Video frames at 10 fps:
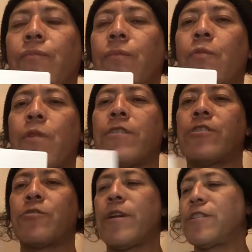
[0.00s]

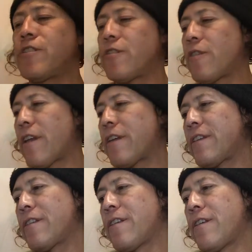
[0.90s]
registration, or like it,
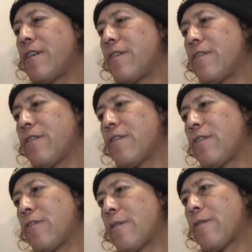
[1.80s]

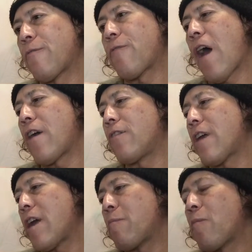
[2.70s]
the file
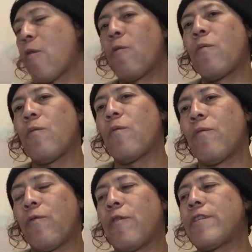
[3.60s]
name or
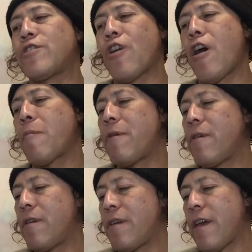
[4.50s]
for the job.
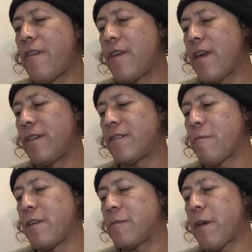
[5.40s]
And then some
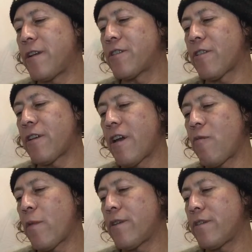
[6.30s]
of these pages are cut
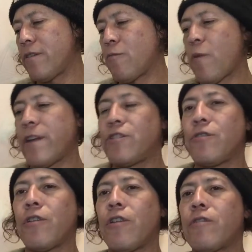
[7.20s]
way too
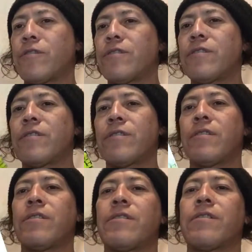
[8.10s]
close.
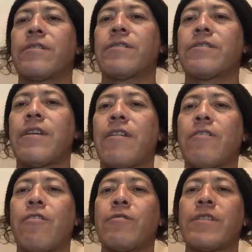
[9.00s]
See how
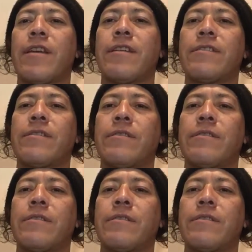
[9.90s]
close that is.